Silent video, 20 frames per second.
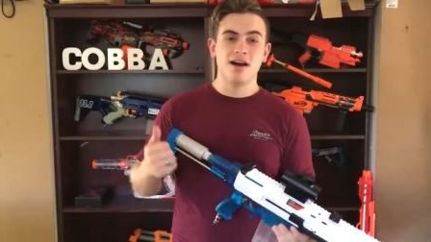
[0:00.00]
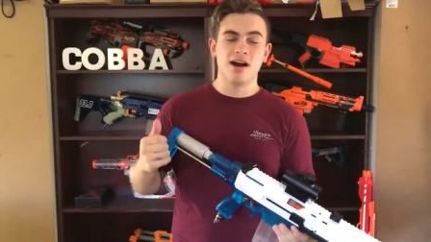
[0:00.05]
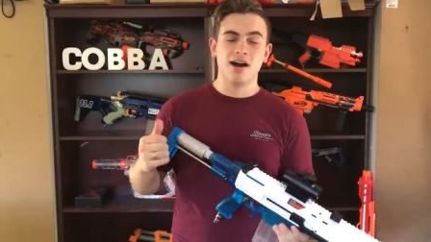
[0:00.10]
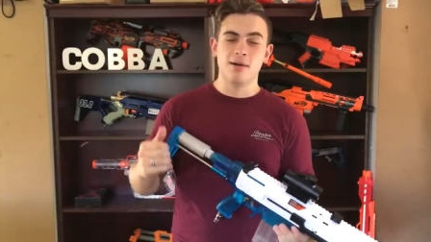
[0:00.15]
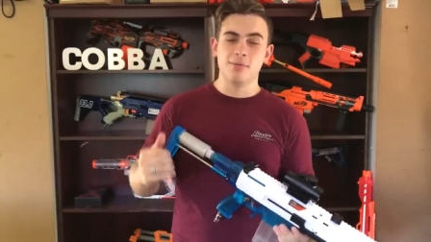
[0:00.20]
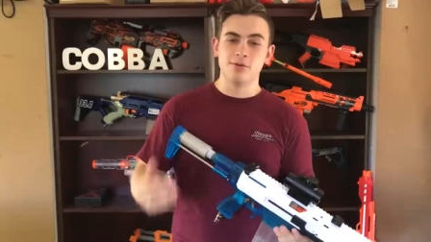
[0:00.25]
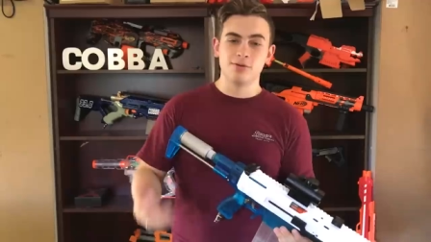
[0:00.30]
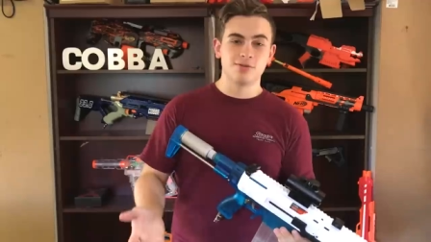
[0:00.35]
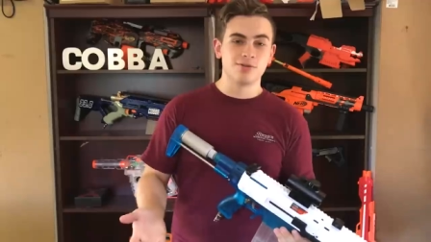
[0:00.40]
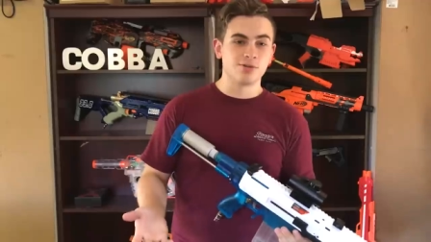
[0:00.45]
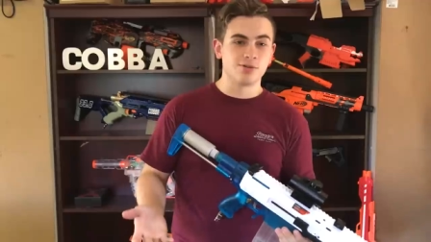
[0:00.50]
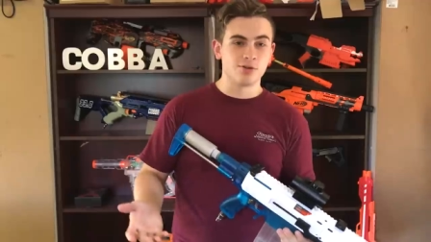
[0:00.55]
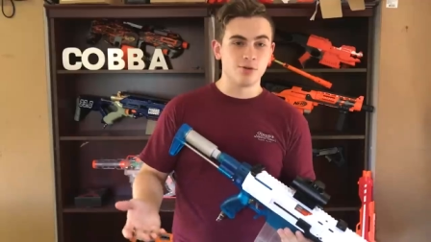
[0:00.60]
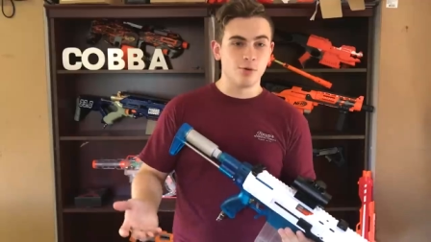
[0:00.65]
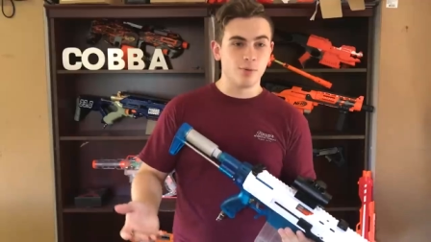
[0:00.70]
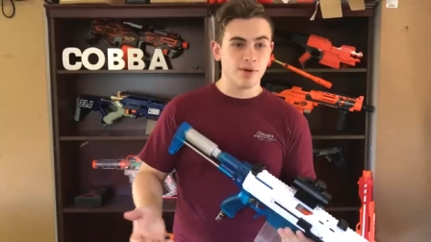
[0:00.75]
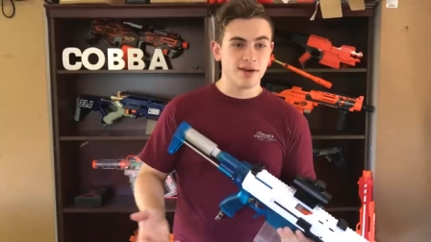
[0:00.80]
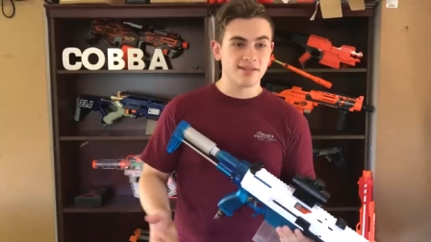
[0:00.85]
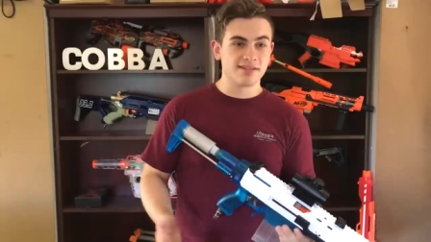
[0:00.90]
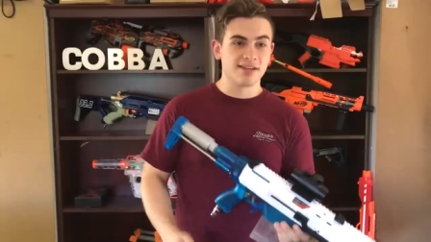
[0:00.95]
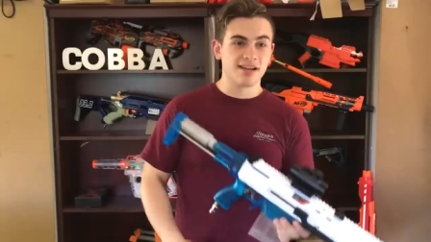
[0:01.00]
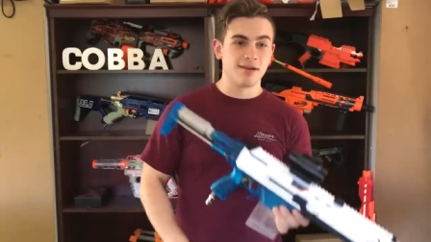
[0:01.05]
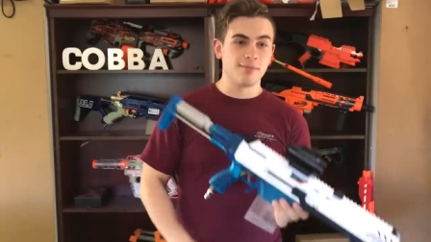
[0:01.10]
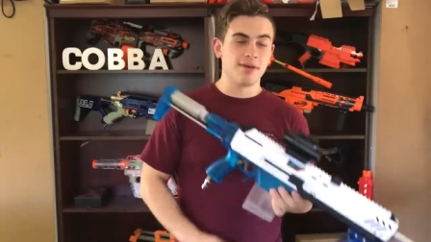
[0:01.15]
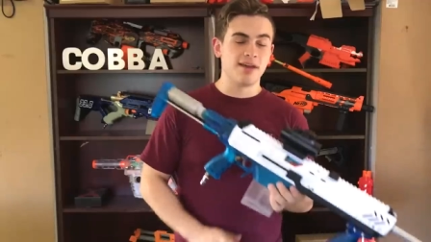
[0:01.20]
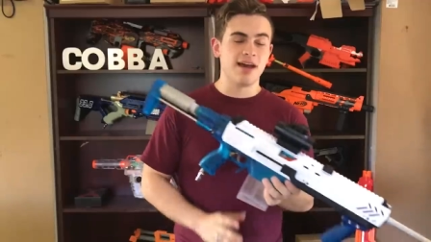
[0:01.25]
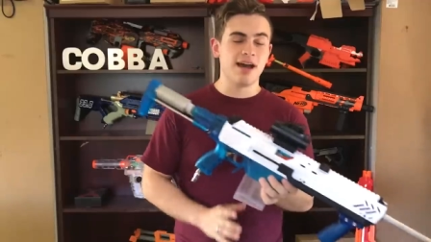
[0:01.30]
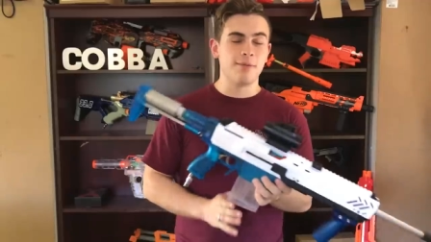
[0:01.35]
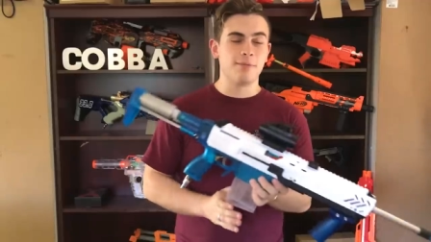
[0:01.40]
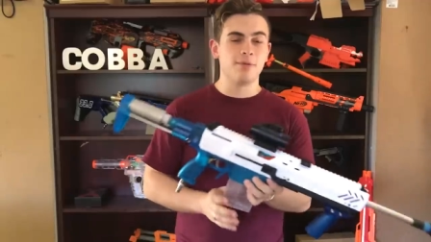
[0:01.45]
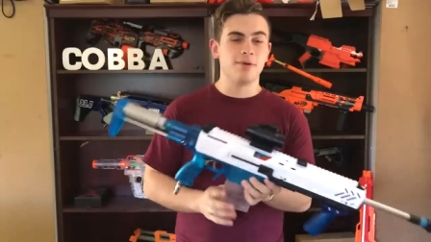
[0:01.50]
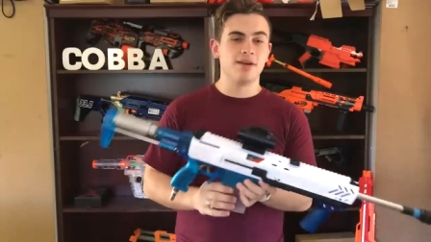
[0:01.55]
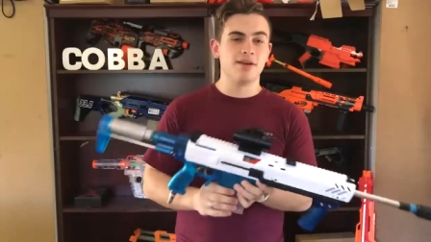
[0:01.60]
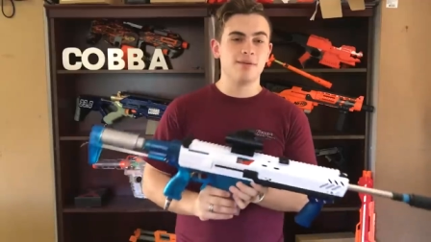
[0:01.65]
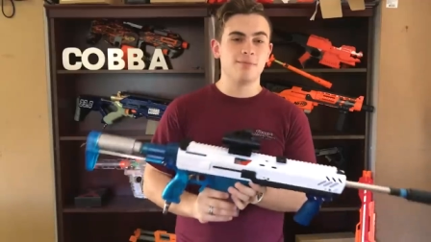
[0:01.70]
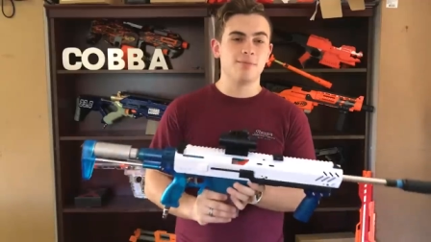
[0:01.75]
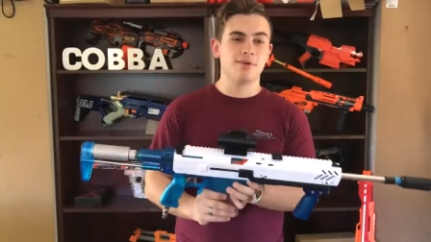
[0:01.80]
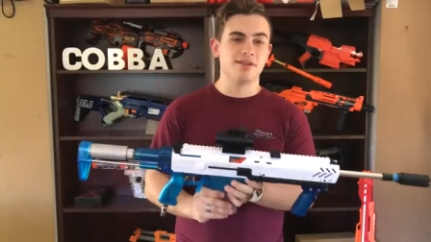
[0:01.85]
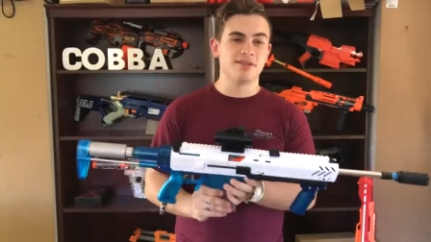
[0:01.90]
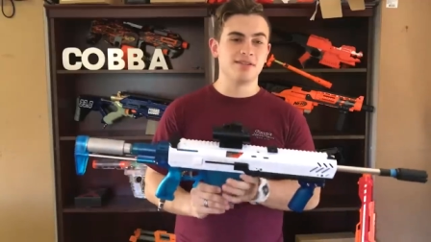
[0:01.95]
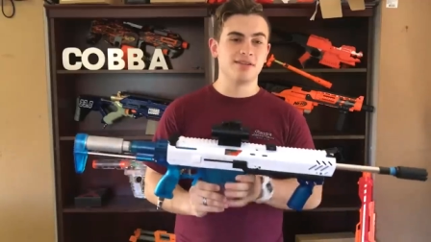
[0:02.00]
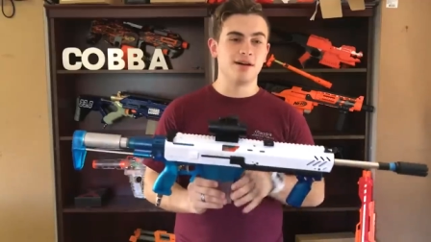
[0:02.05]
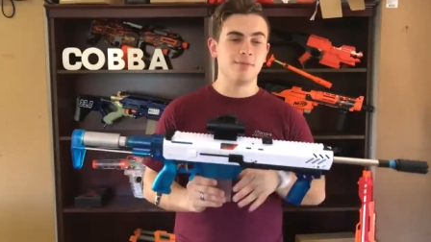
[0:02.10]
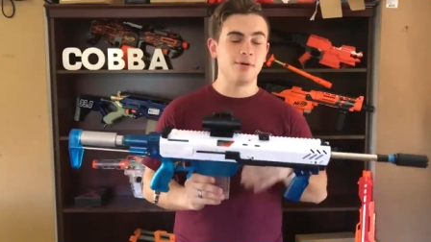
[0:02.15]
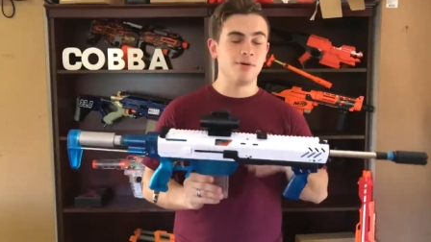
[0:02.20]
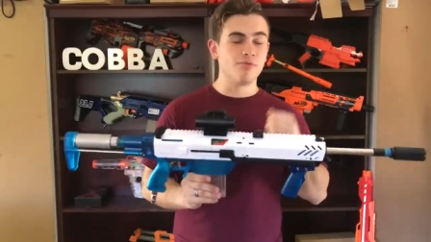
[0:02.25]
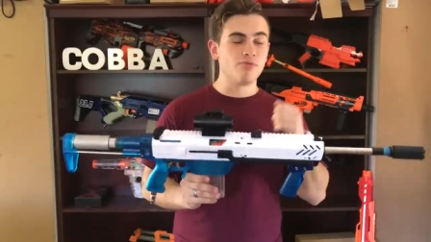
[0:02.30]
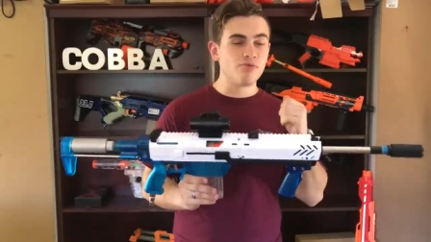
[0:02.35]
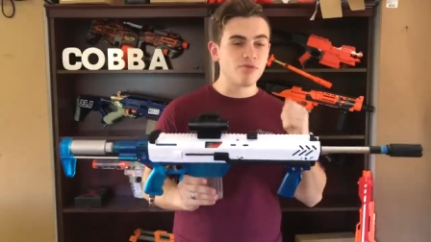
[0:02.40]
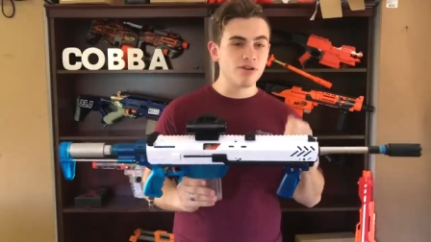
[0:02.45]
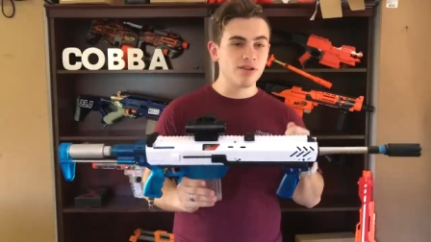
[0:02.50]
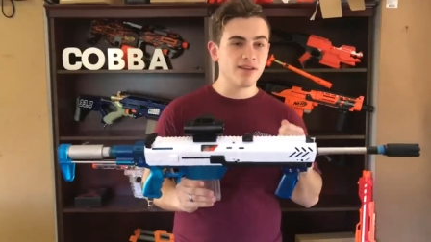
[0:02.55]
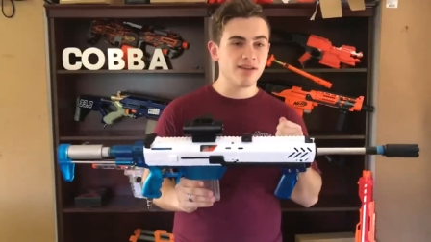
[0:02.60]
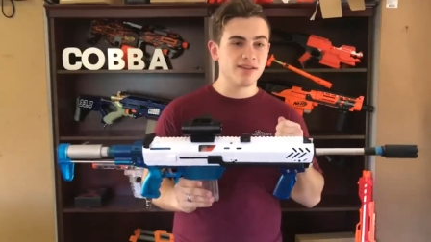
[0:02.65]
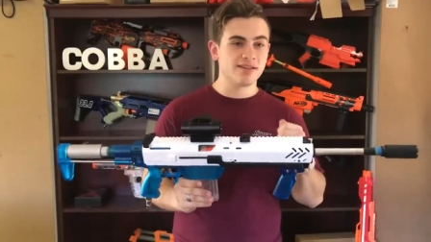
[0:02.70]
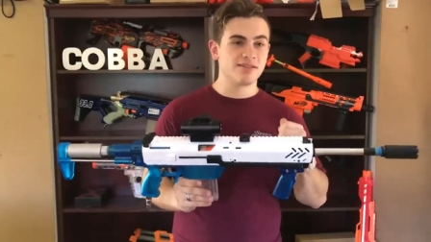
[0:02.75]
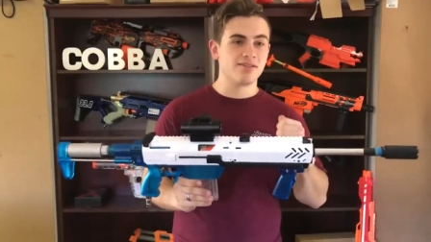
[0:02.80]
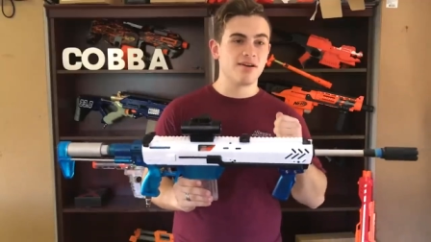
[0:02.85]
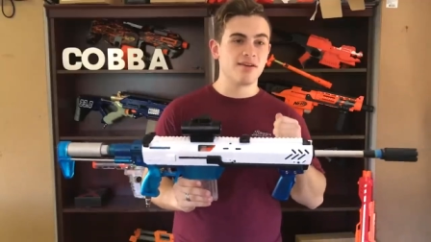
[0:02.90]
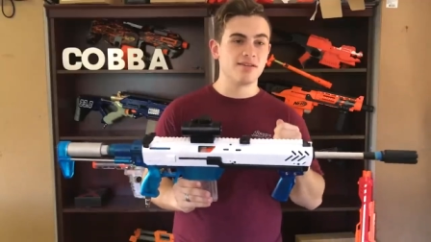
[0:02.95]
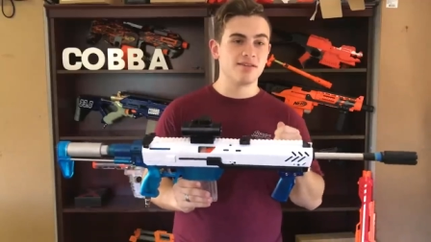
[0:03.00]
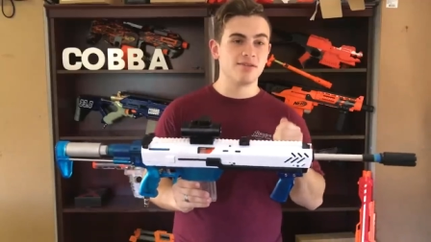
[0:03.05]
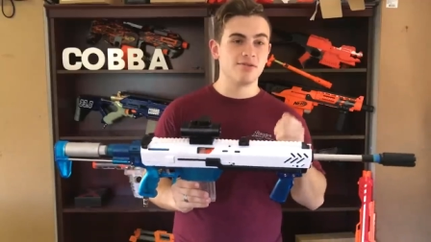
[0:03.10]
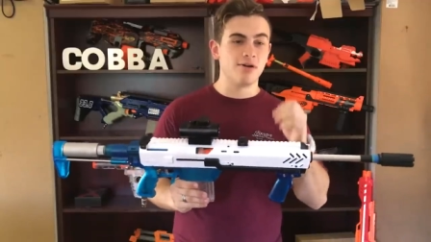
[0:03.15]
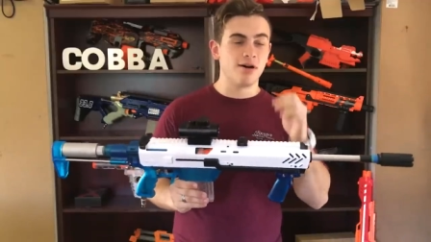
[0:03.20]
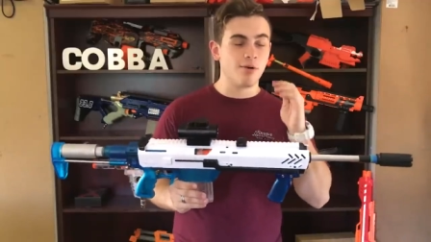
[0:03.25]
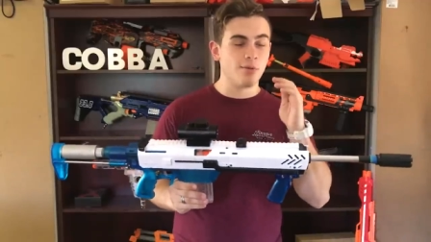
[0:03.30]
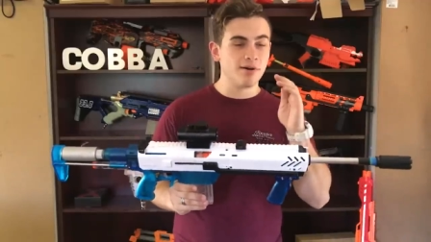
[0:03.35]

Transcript: I'm not too sure when it's going to be happening, but I'm really excited to do it.